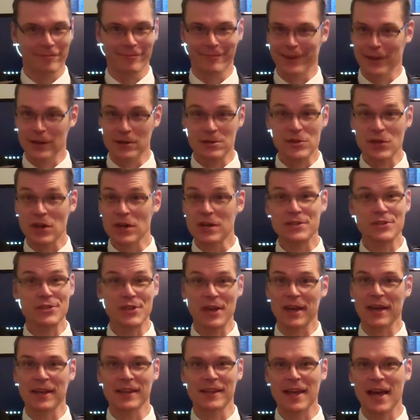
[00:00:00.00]
Here's us
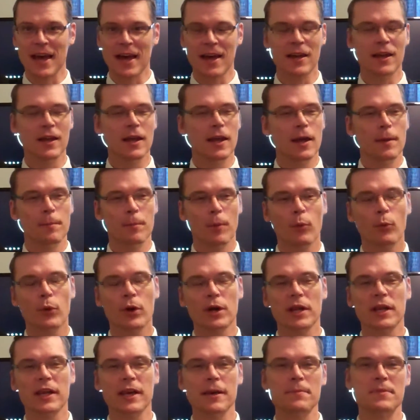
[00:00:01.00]
saying that. But we're
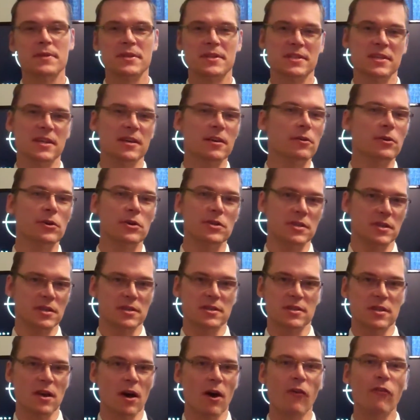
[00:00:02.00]
going to keep the series
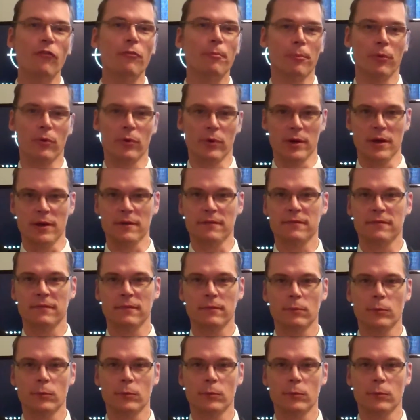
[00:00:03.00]
itself brief.